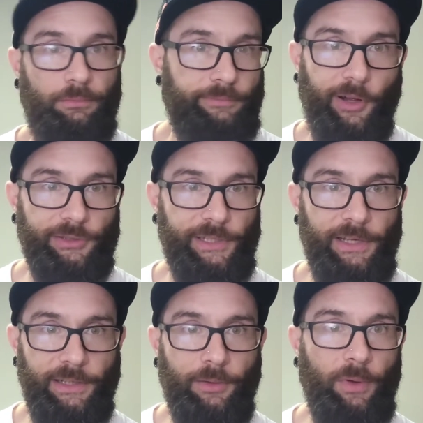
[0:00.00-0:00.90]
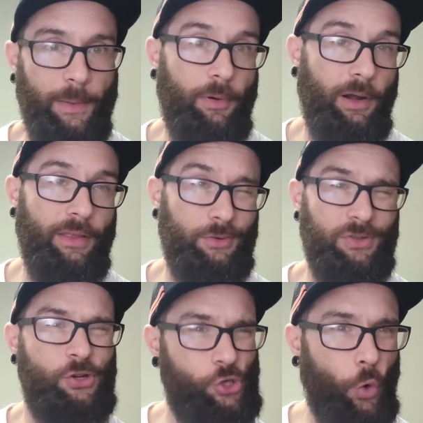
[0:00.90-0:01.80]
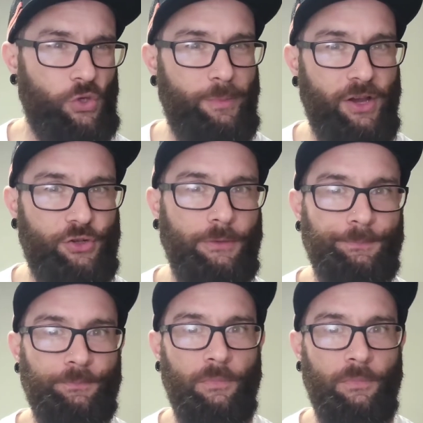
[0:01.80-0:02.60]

All said and done. When I bought it, it was a show special,